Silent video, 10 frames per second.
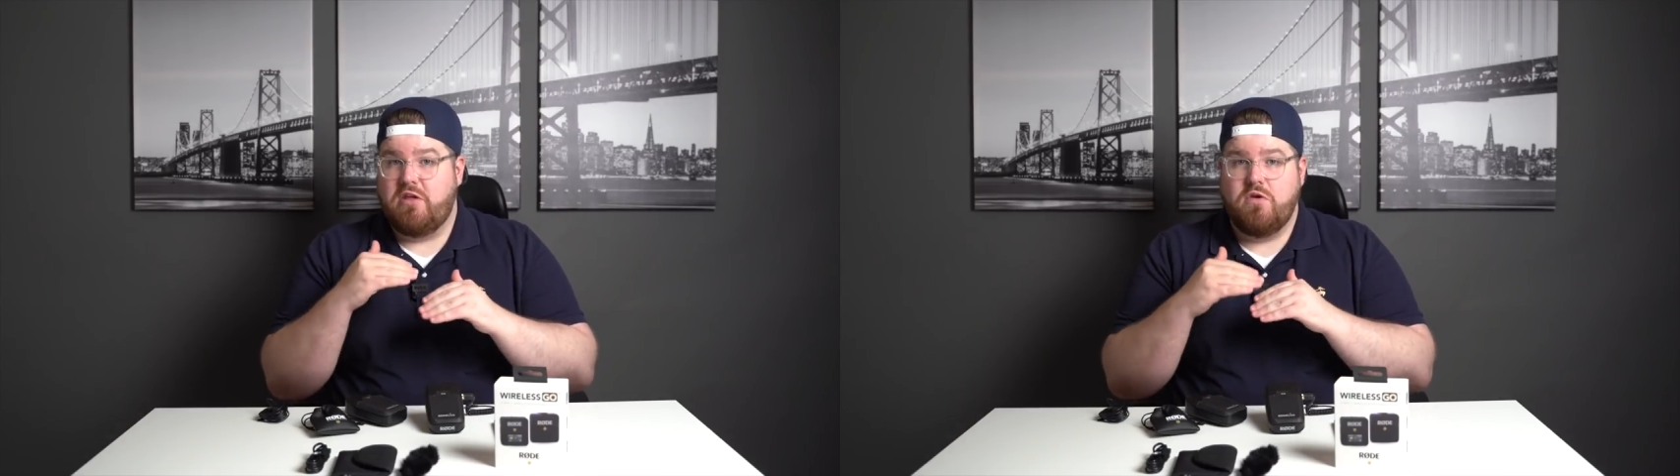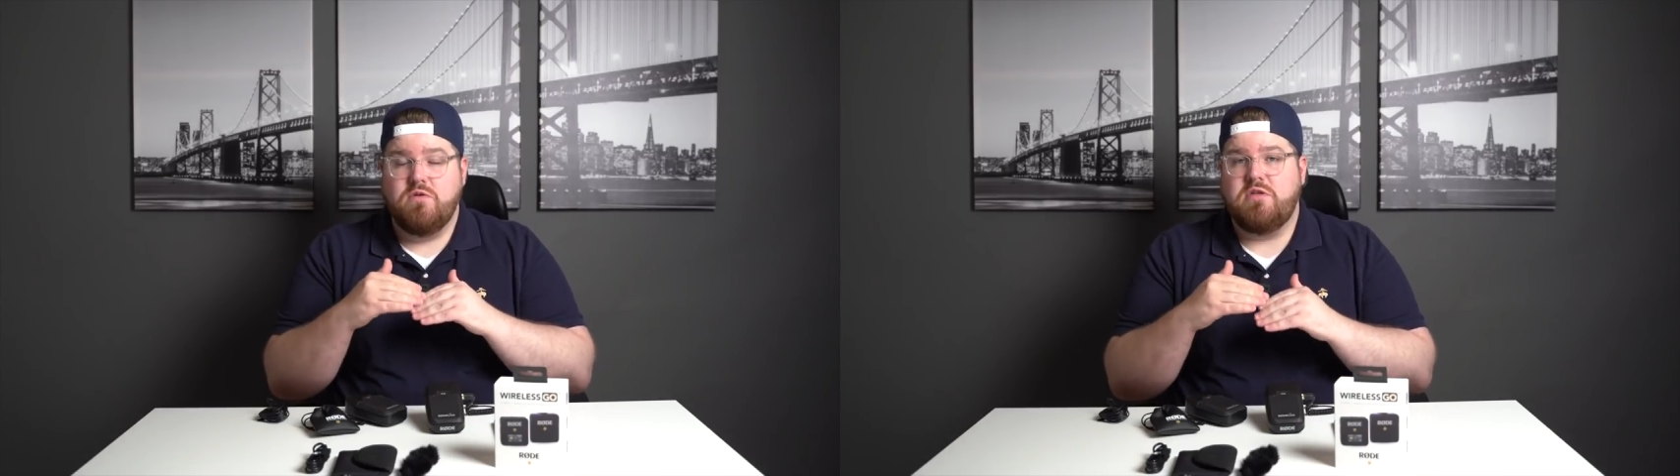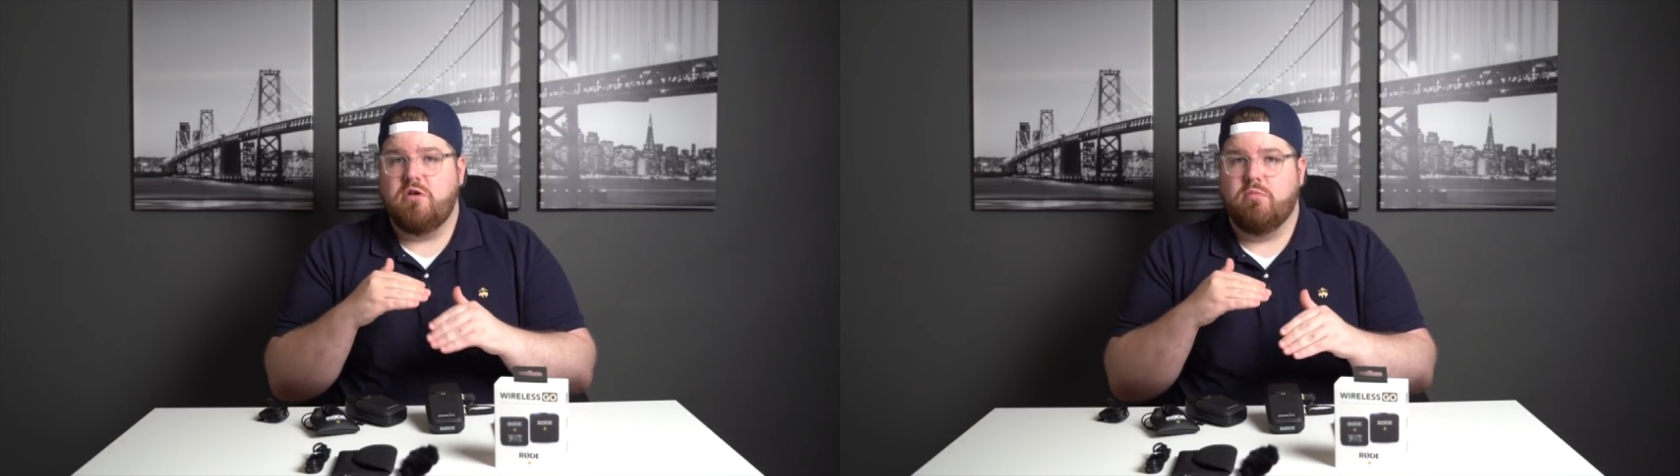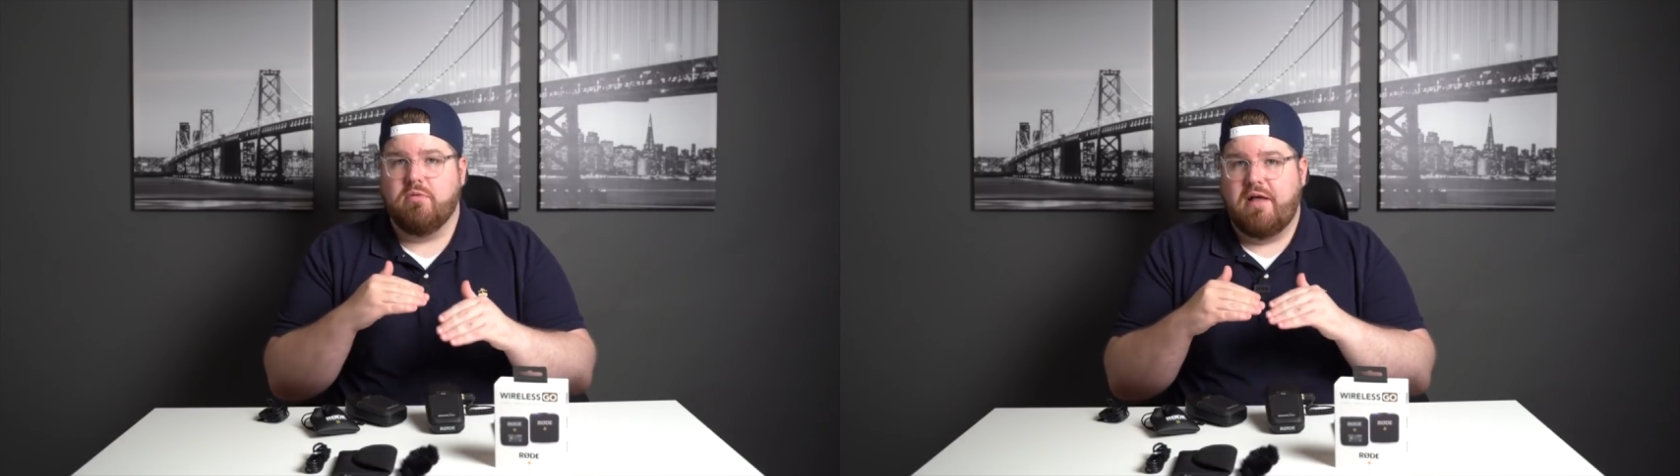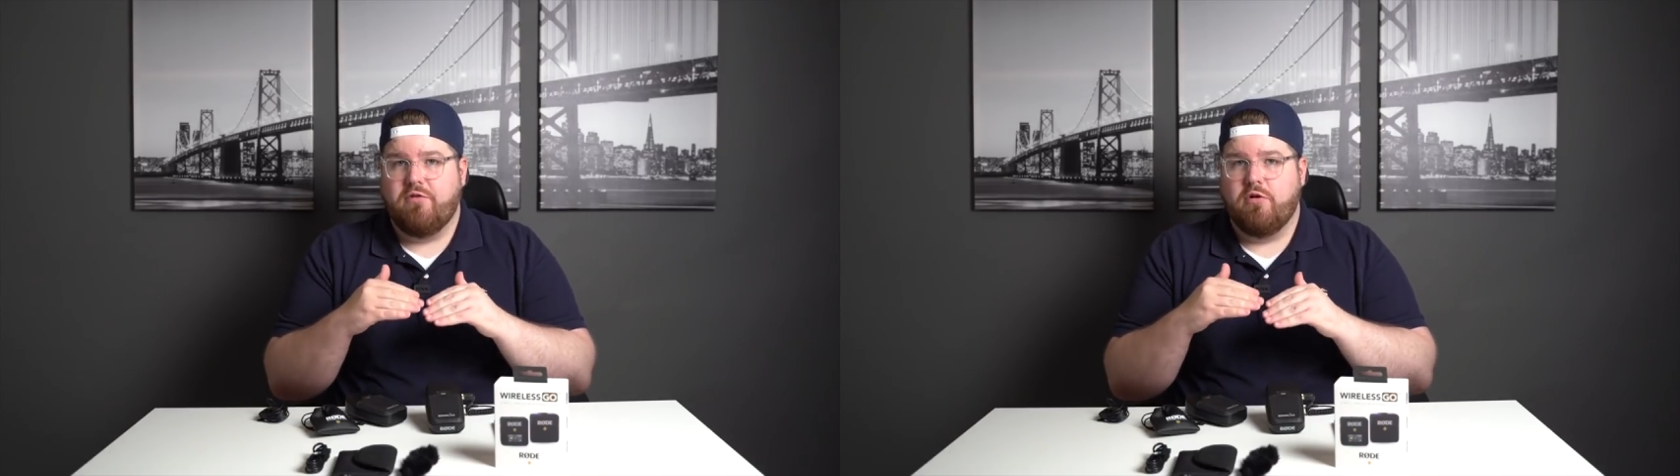YouTube
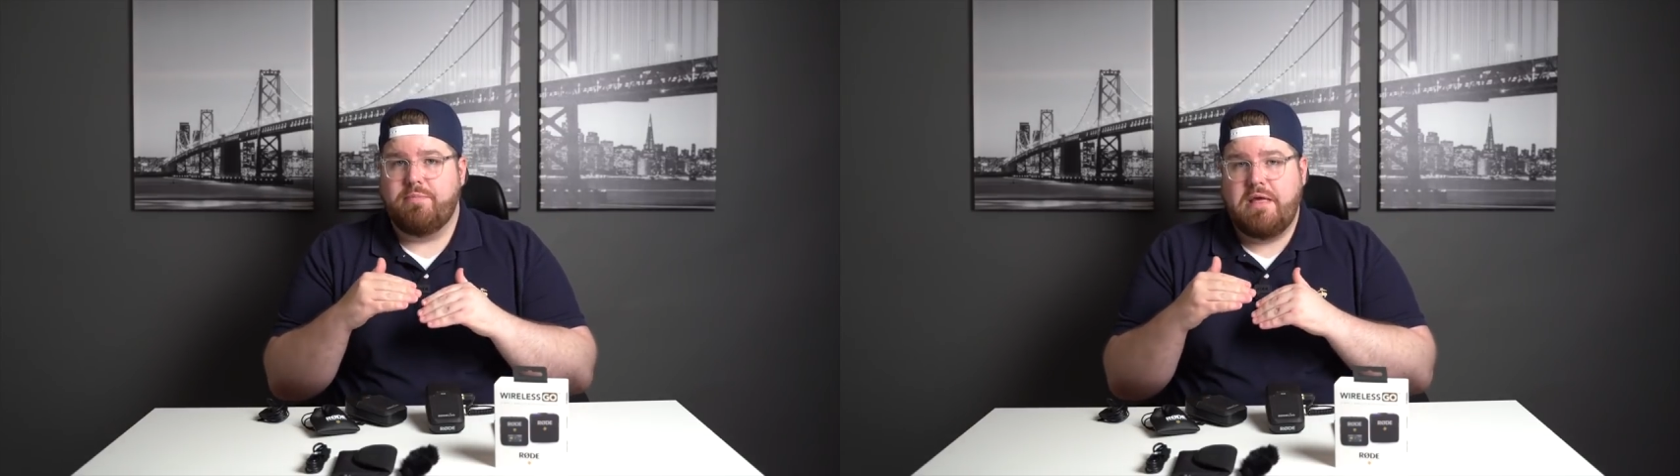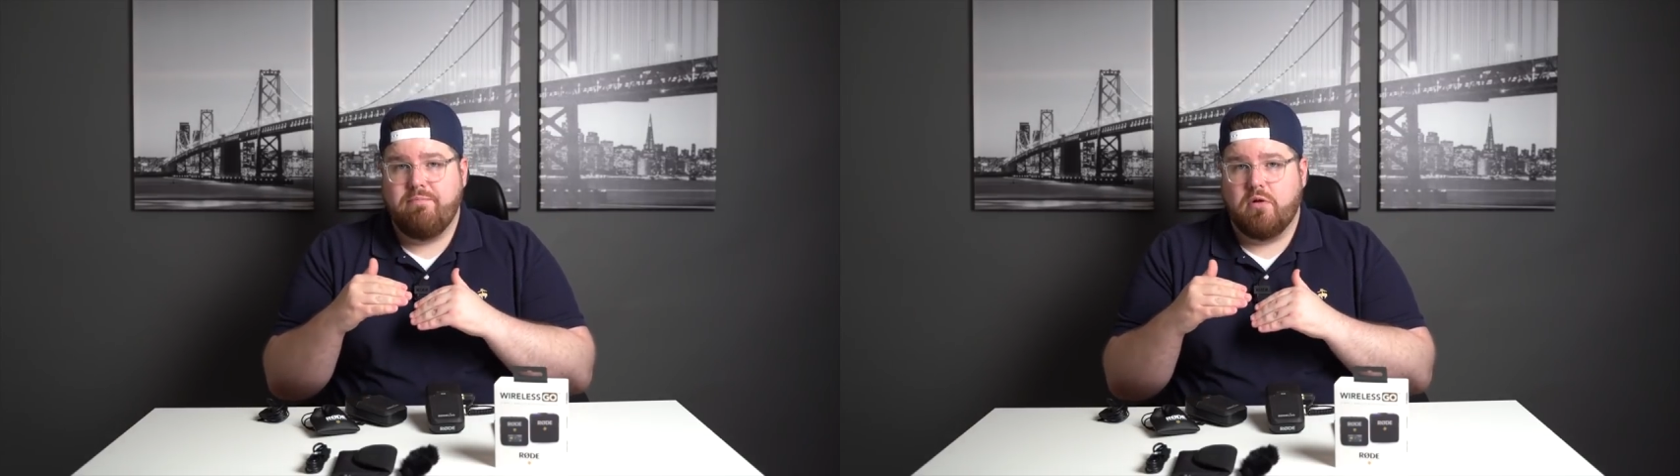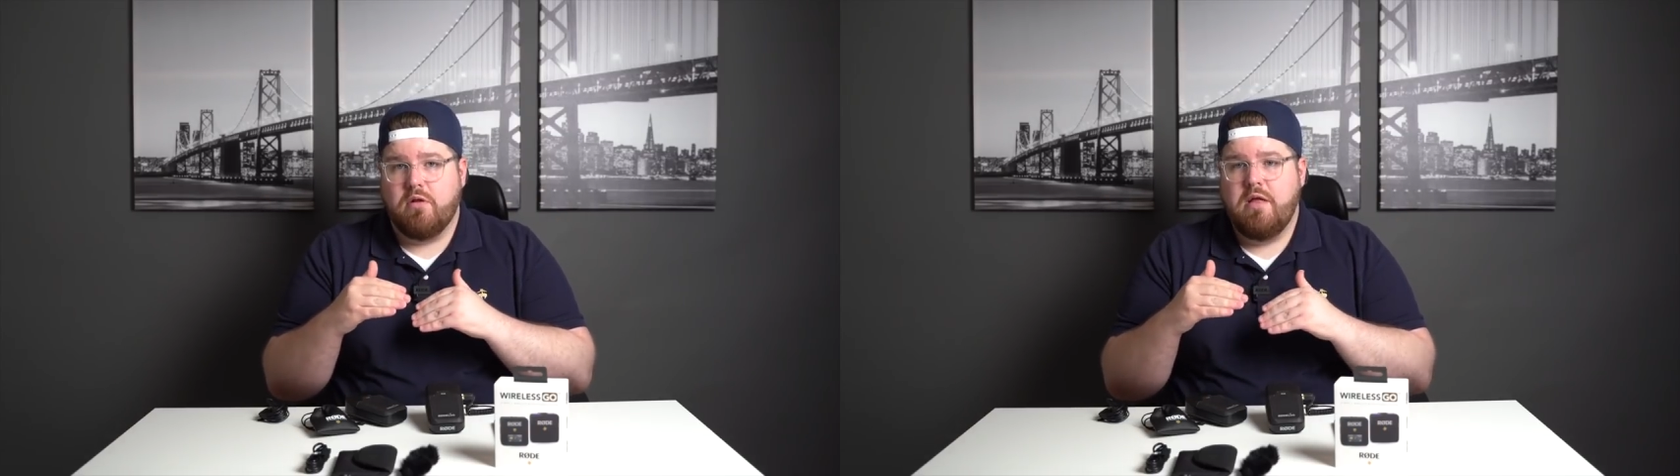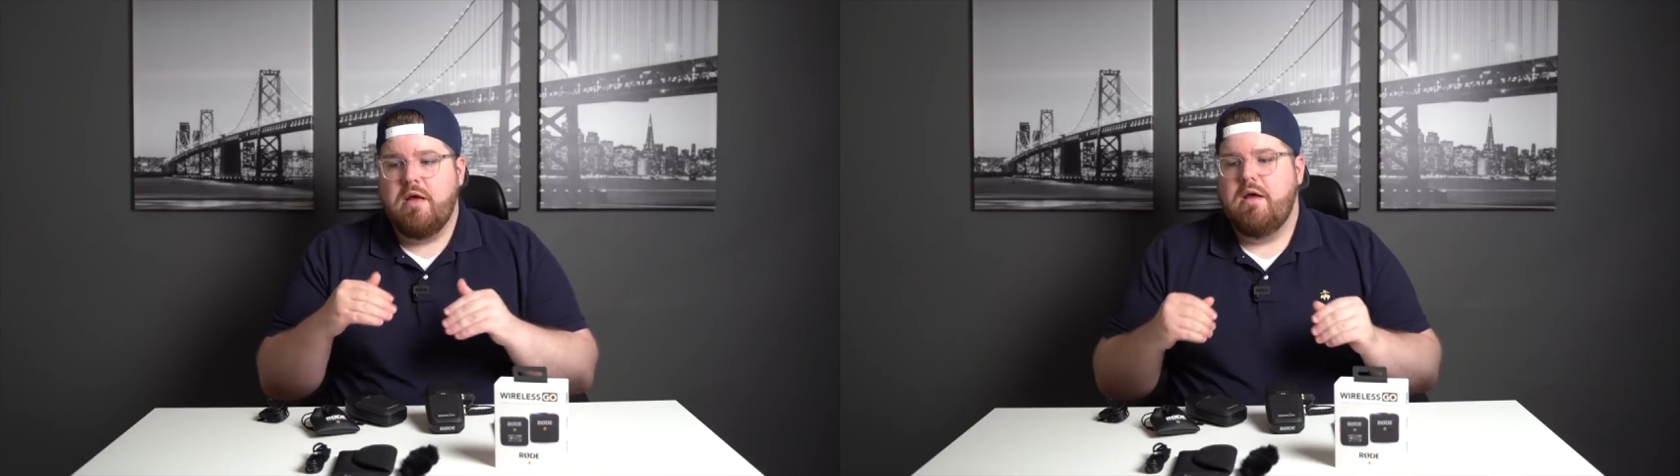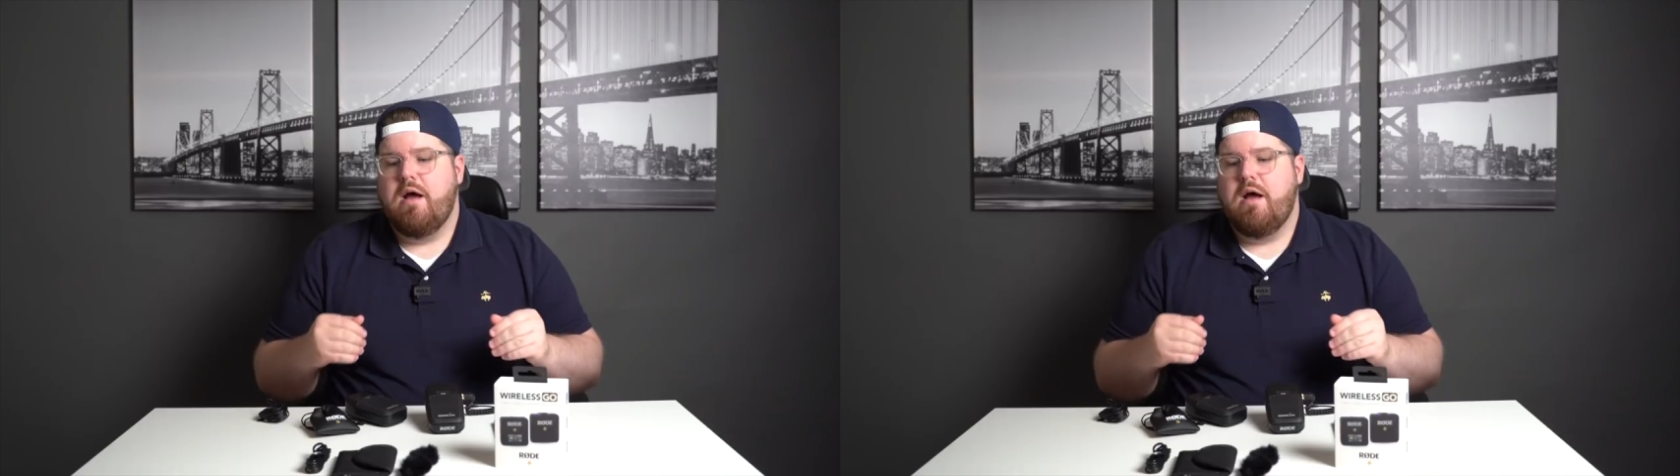level people.